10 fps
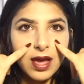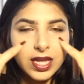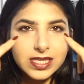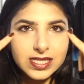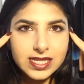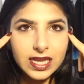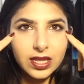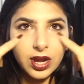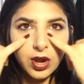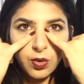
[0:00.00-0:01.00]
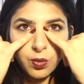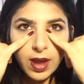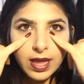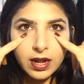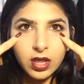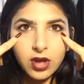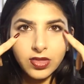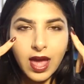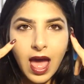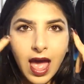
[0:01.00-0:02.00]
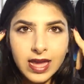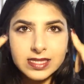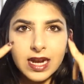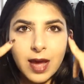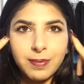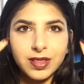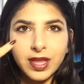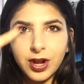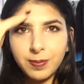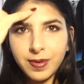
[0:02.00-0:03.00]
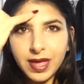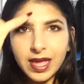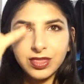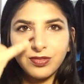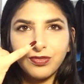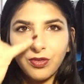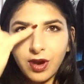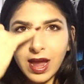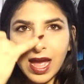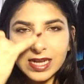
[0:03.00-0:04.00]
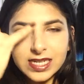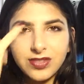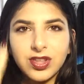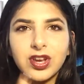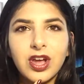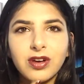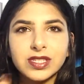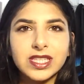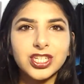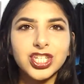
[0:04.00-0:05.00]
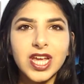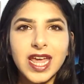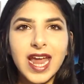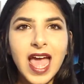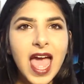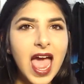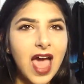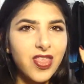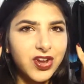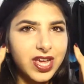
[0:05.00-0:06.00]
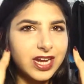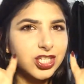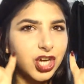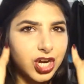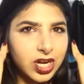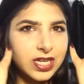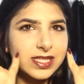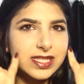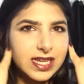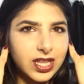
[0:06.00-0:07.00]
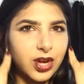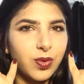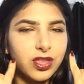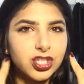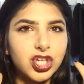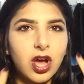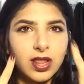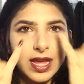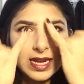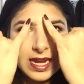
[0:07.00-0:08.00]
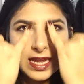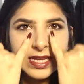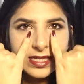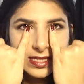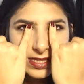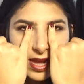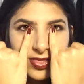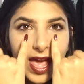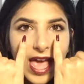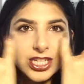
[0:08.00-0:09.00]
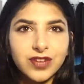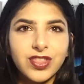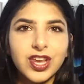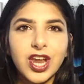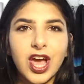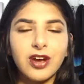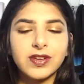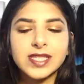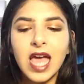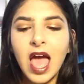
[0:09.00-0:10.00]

concealer right along the eyes and up a little bit, the forehead, down the nose, the chin, and then you get a darker concealer where the jawline is down the edge of the nose,